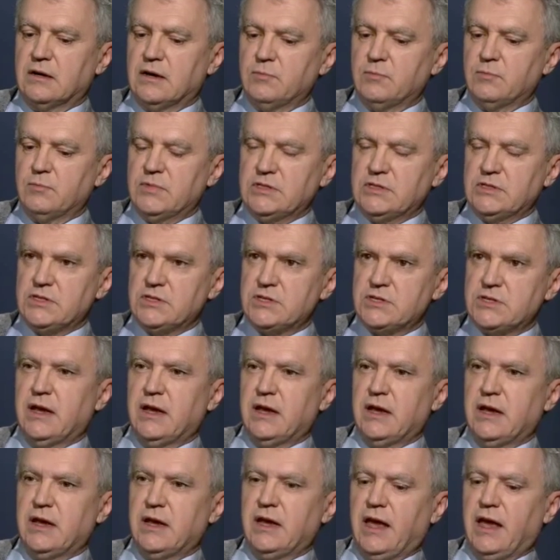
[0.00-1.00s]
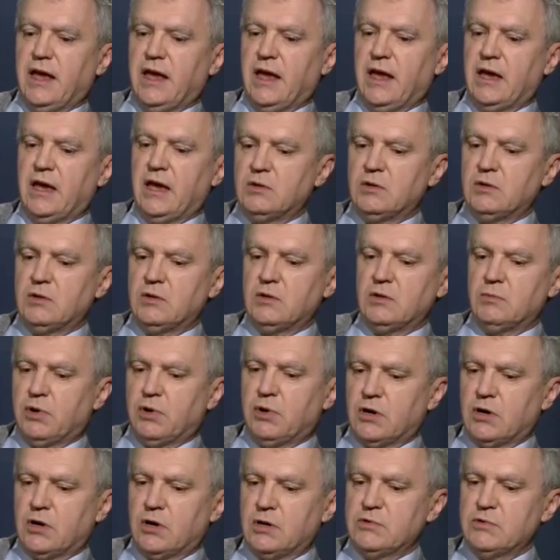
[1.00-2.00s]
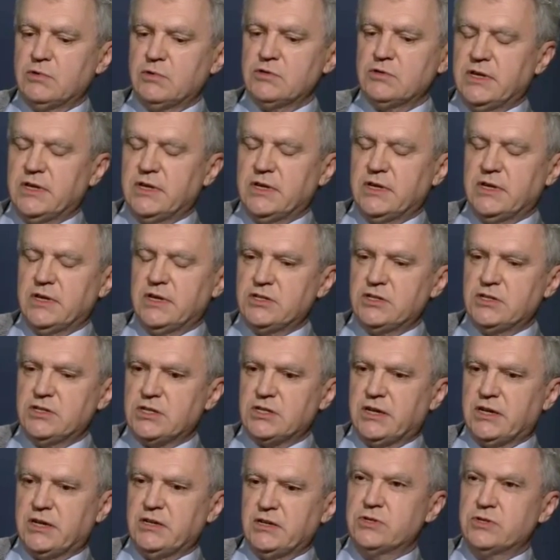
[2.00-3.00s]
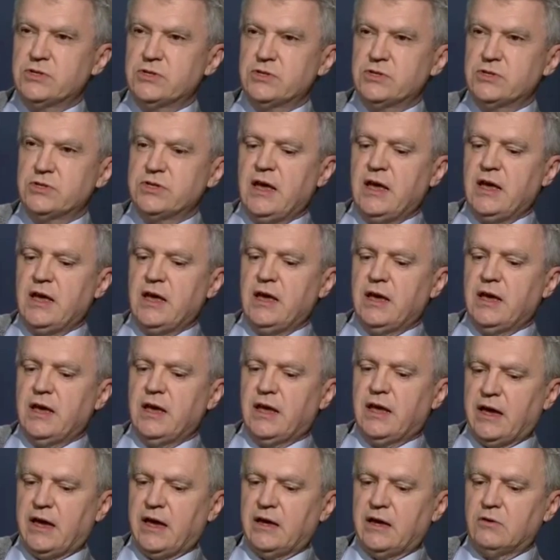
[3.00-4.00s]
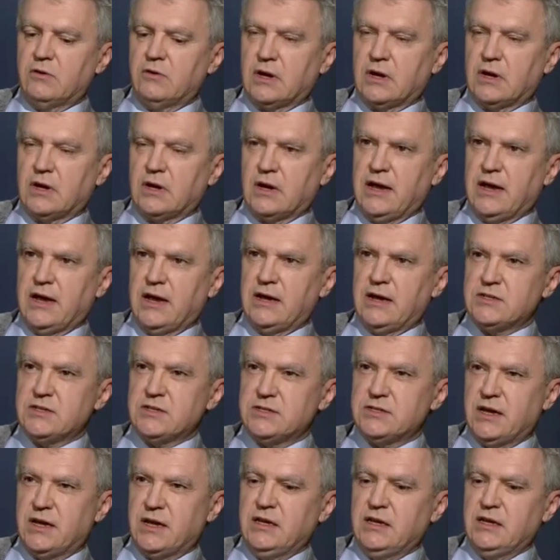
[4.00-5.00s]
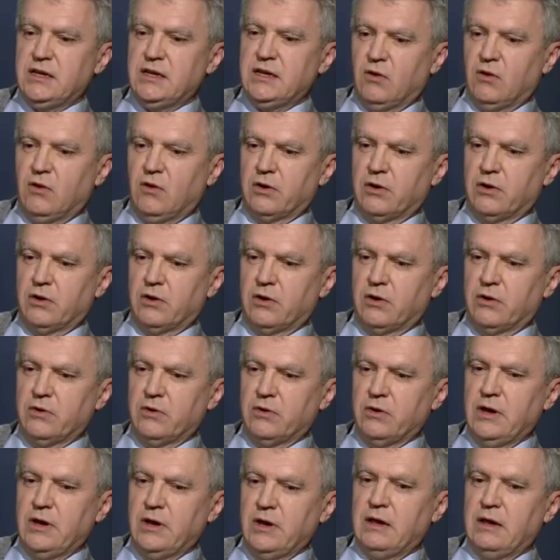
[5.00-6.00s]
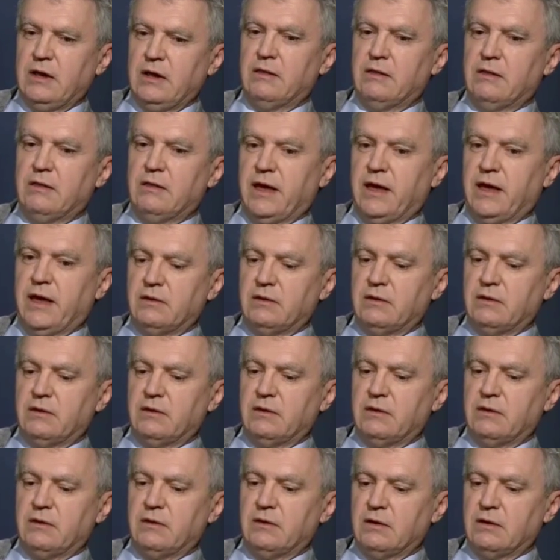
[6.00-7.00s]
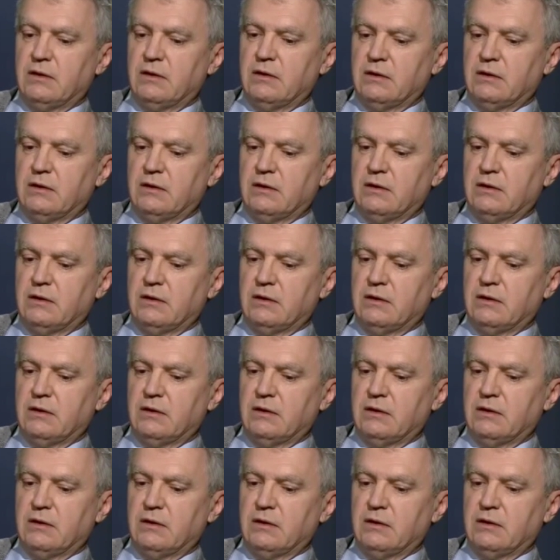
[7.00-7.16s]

governments and parliaments or legislatures cannot last any longer than